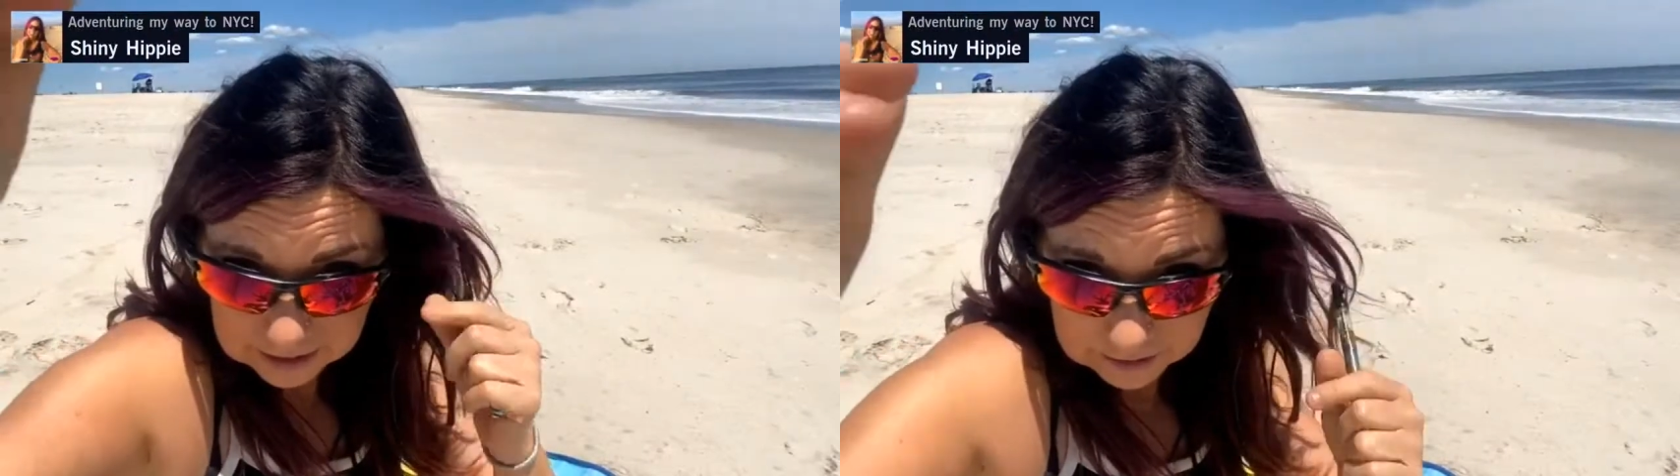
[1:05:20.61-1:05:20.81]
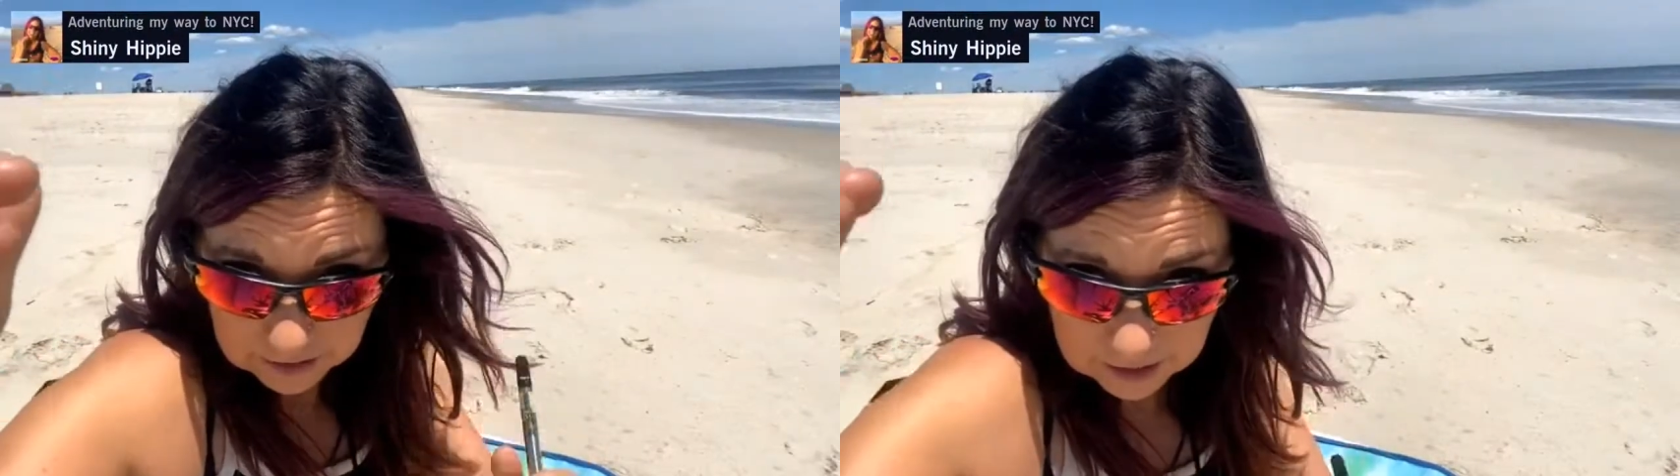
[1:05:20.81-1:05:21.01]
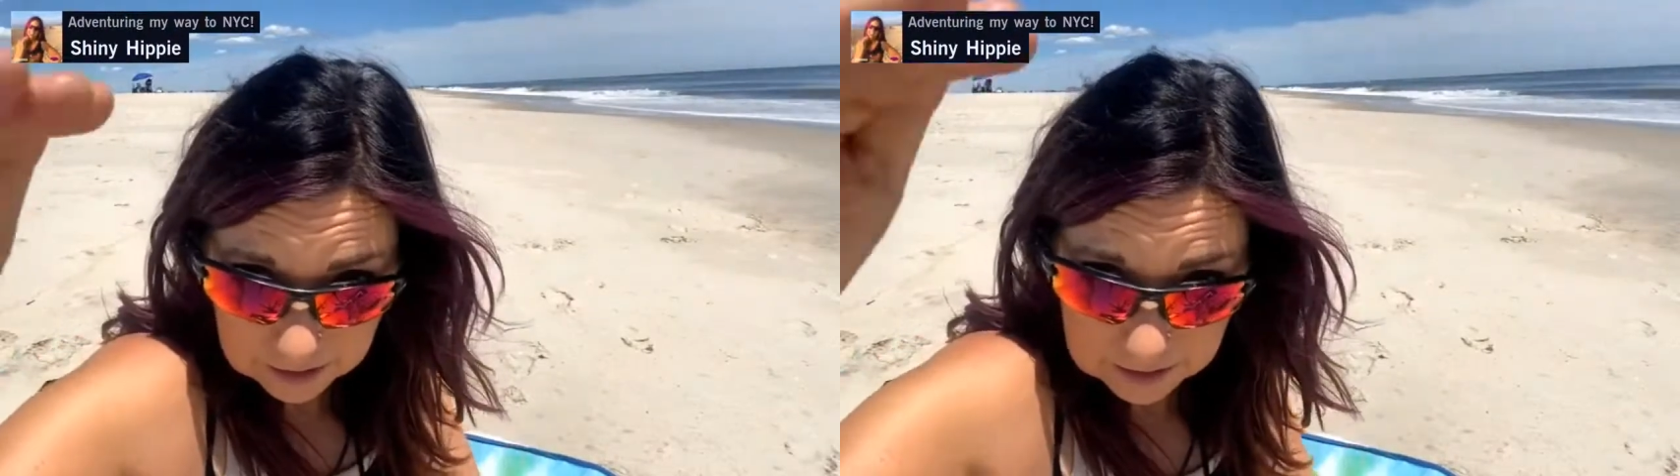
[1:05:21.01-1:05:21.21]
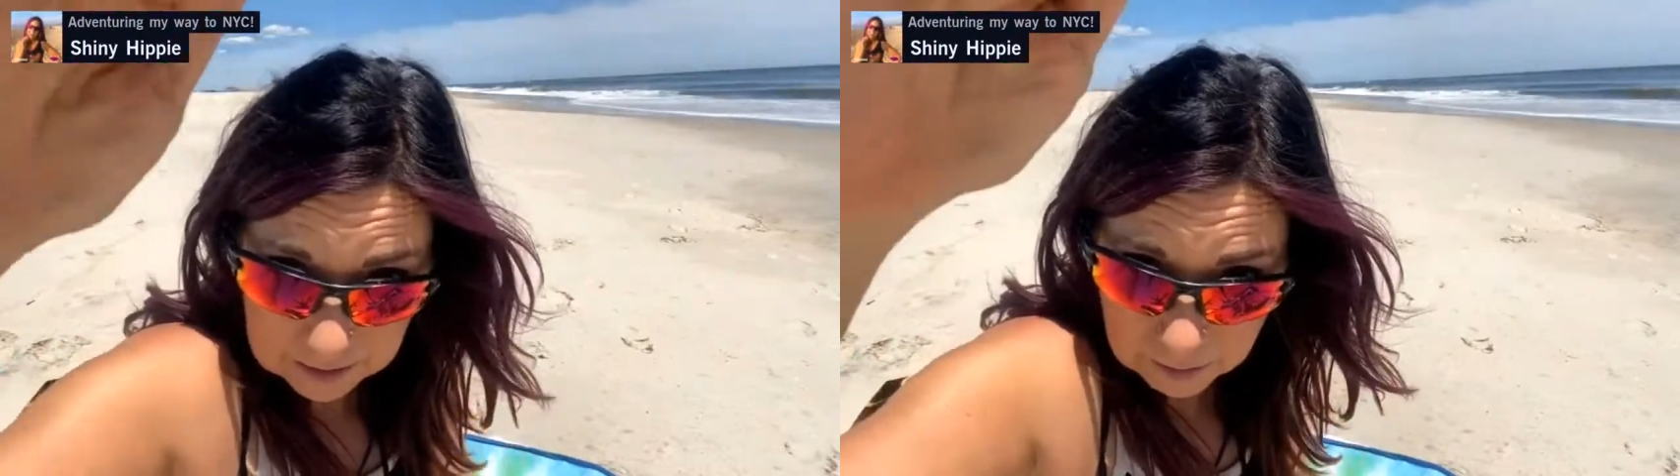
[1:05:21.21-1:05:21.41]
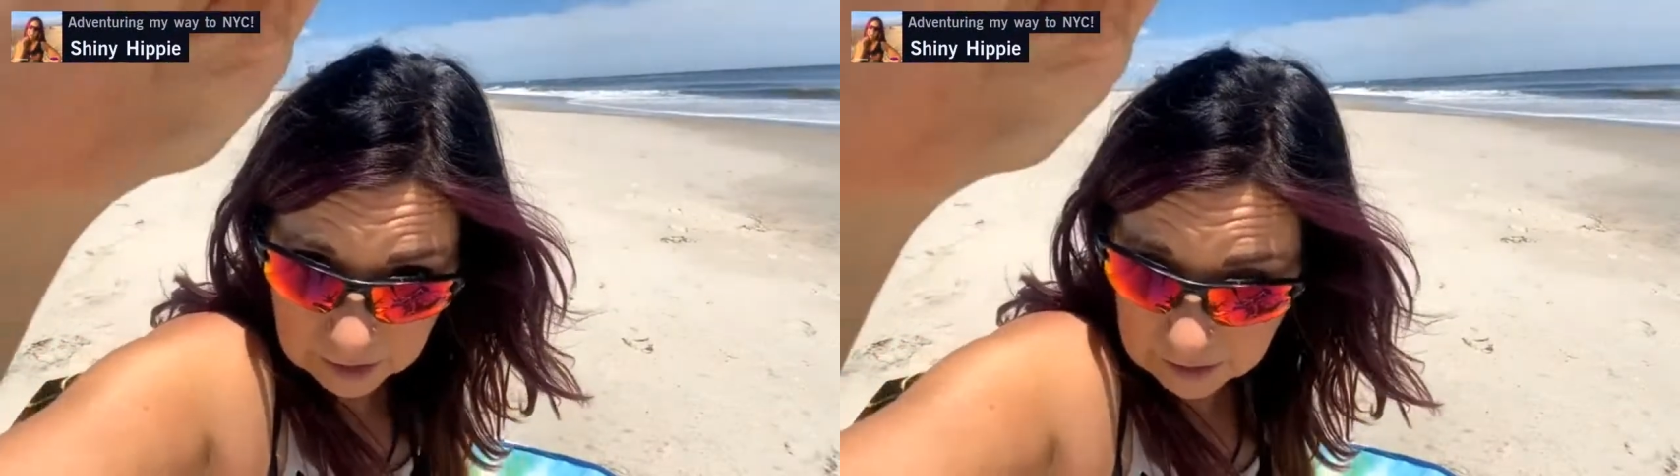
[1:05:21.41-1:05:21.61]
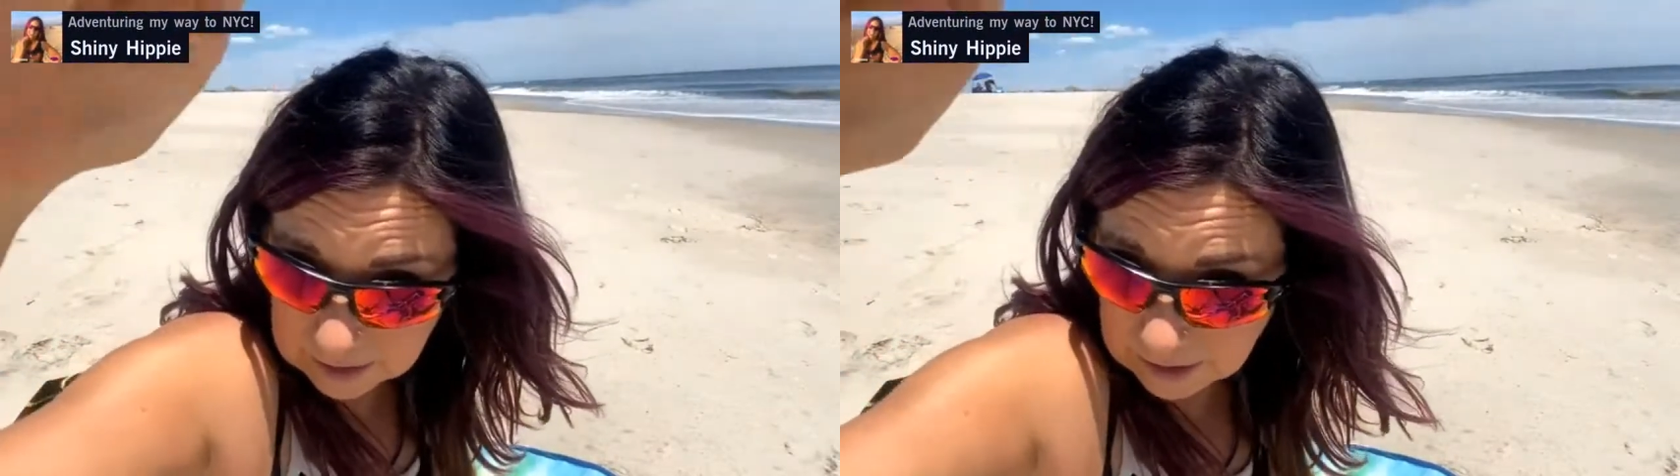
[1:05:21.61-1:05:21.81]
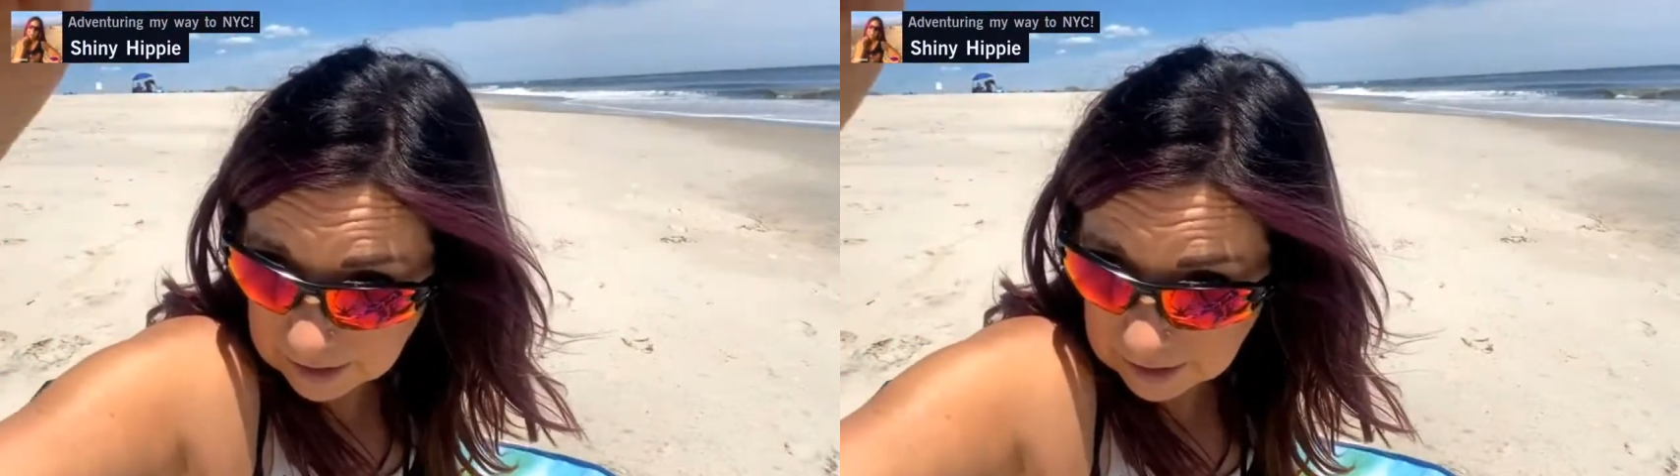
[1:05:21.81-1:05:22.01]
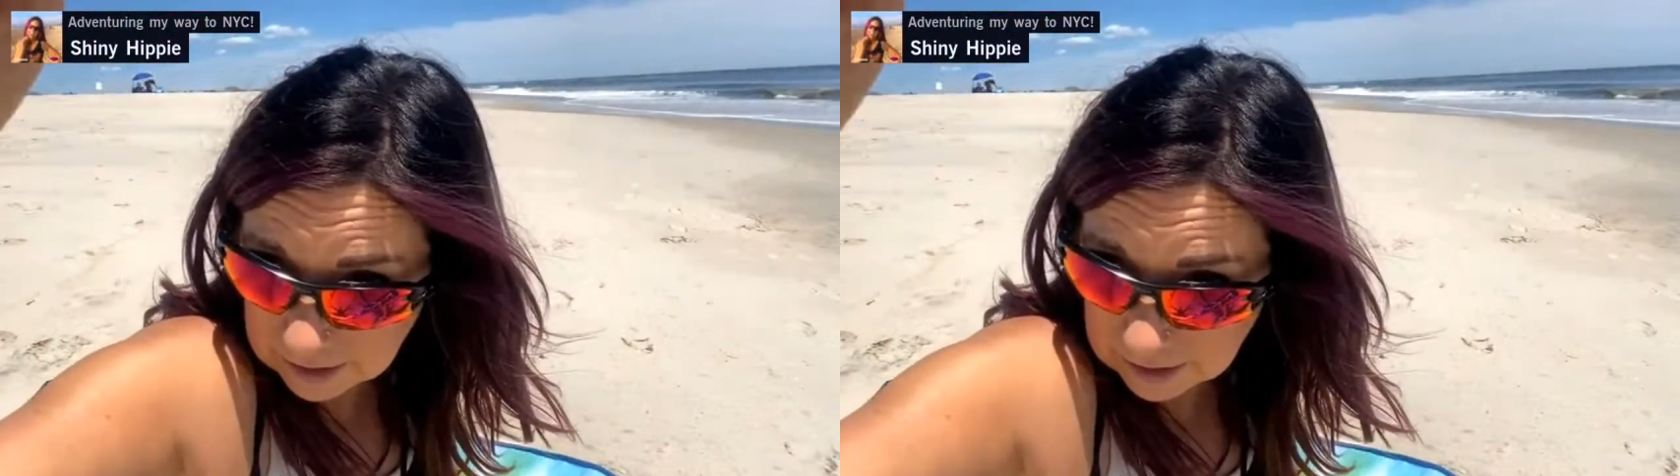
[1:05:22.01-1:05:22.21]
It does, right? Somewhere
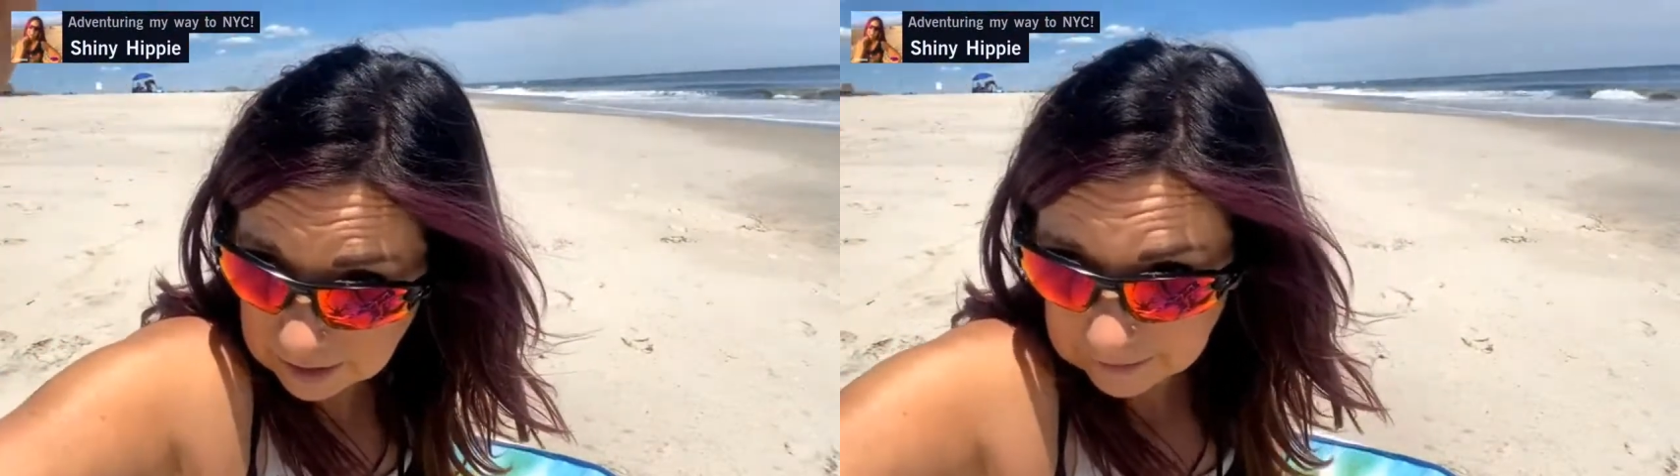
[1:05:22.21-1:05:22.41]
on here.